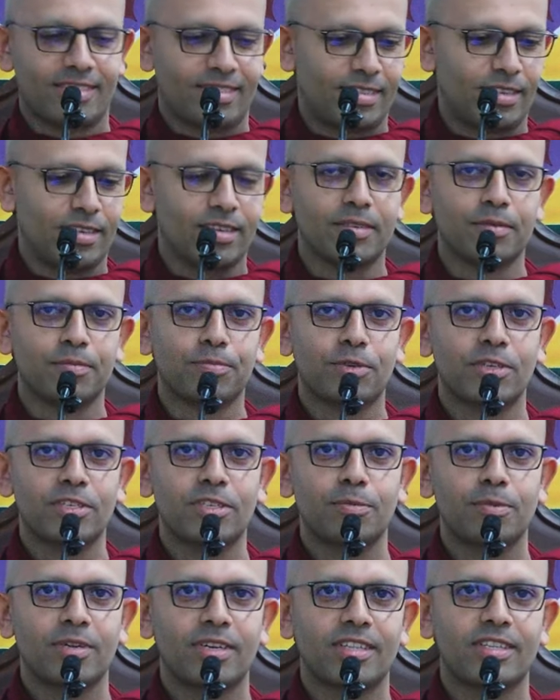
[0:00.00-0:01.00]
the
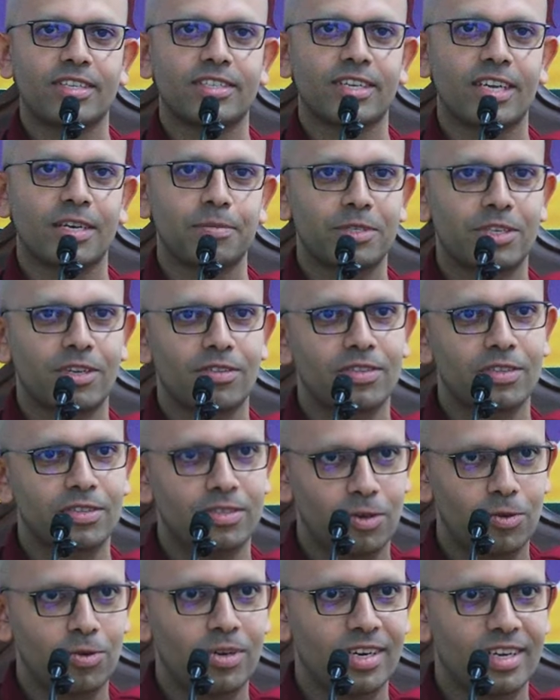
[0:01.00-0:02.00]
principal and the chairman of
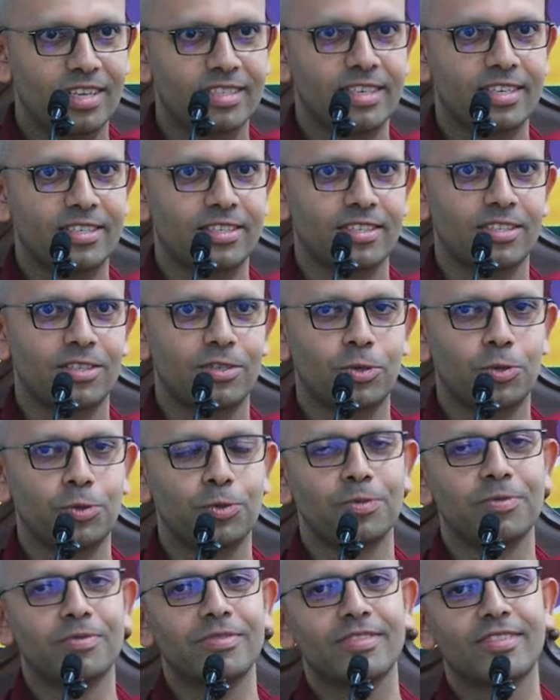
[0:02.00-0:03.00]
this organization, the
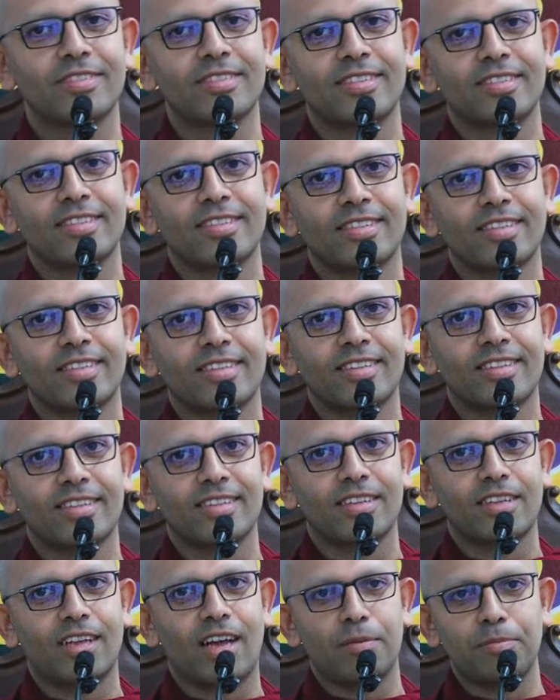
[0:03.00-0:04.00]
school,
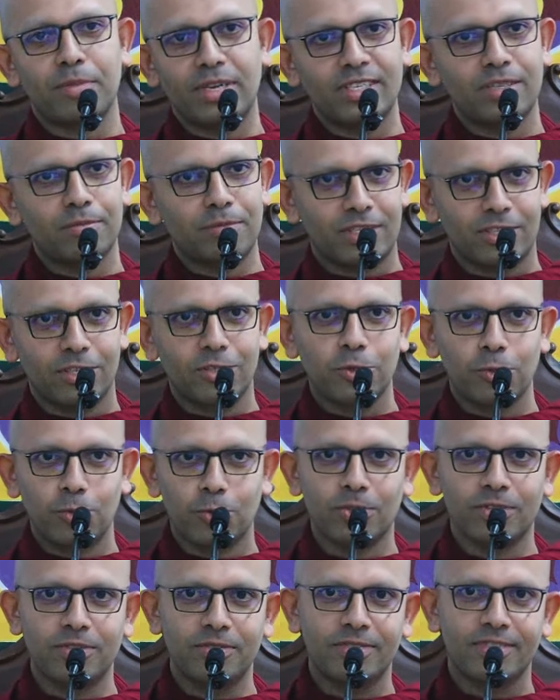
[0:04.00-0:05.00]
I met him at the
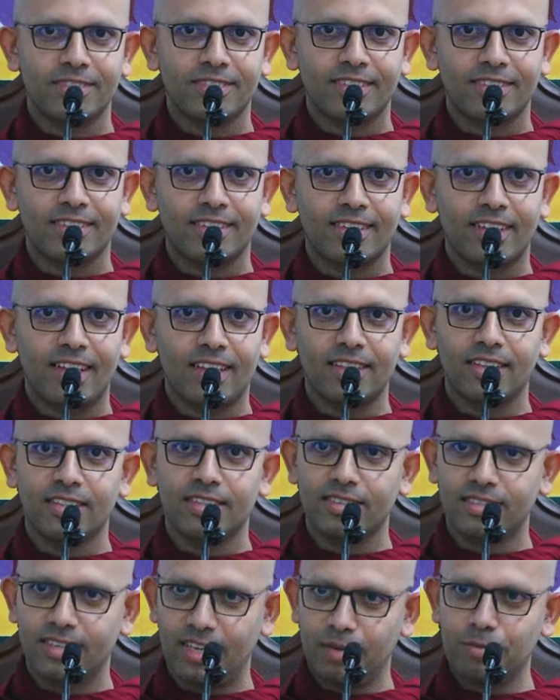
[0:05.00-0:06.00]
school, and then
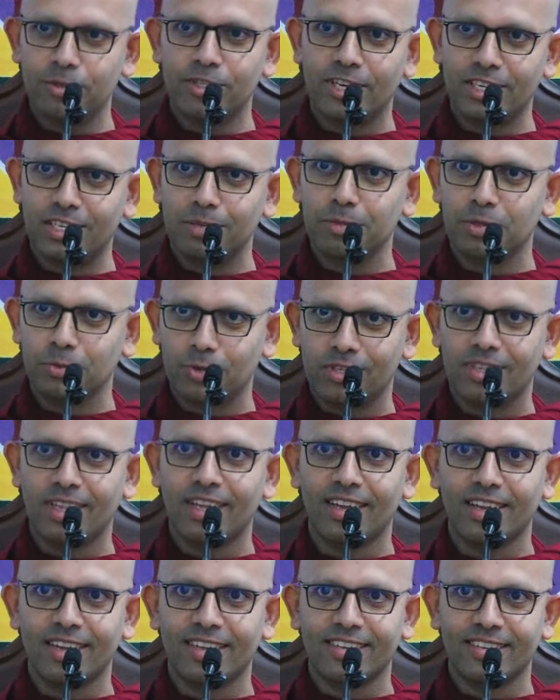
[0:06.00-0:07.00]
the same gentleman was
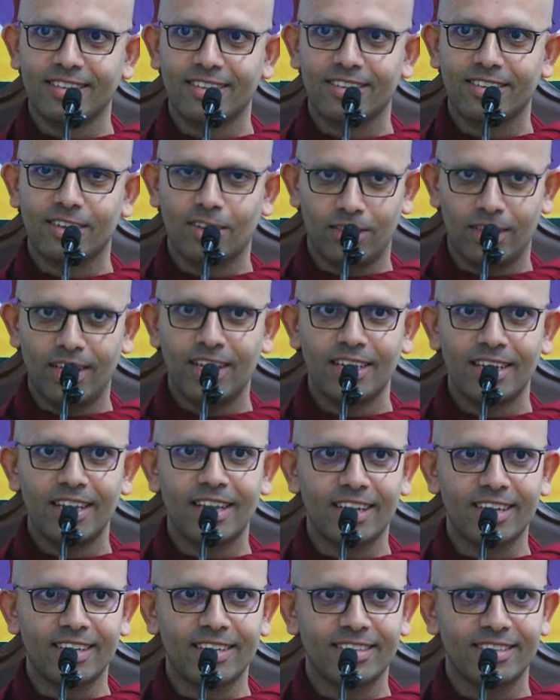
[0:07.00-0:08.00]
there on that
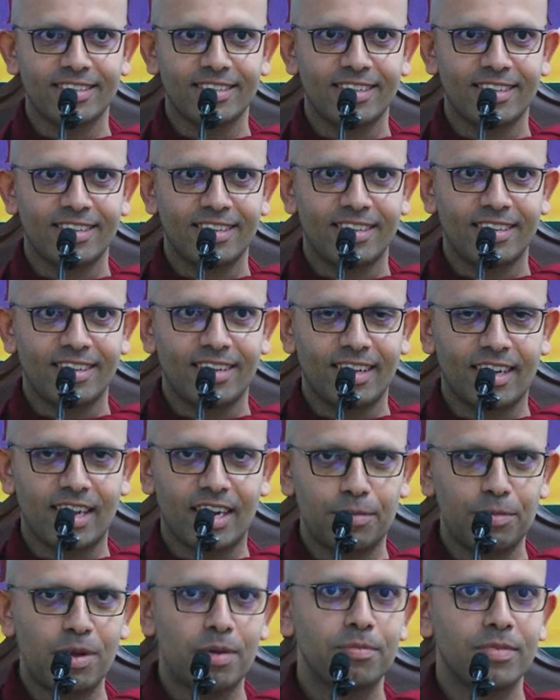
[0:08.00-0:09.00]
day, and I
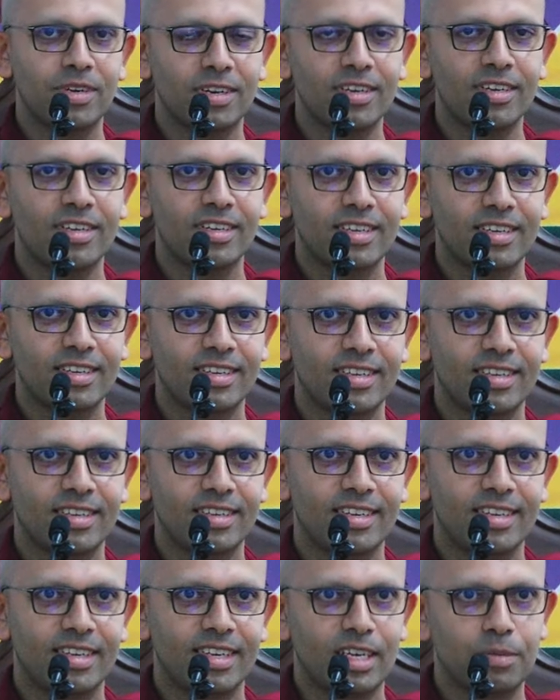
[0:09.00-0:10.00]
remember
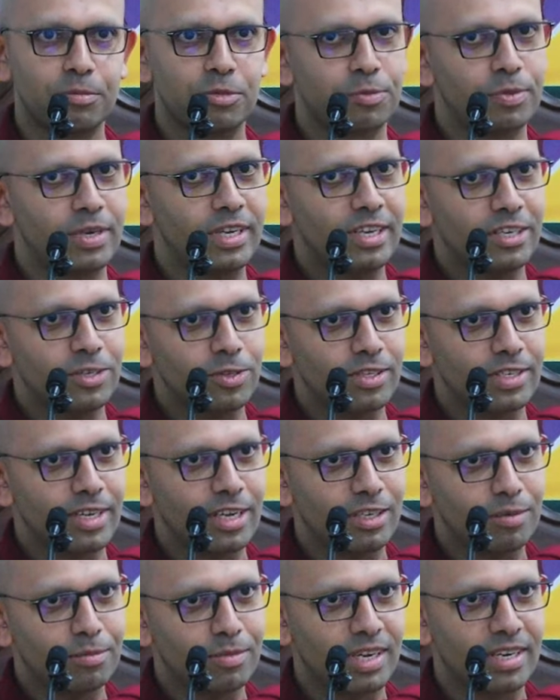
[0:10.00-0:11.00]
him speaking to the
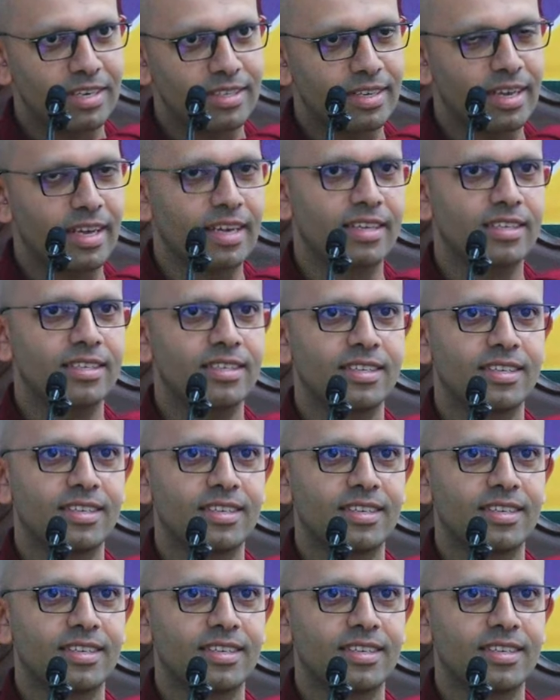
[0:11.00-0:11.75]
gentleman and saying,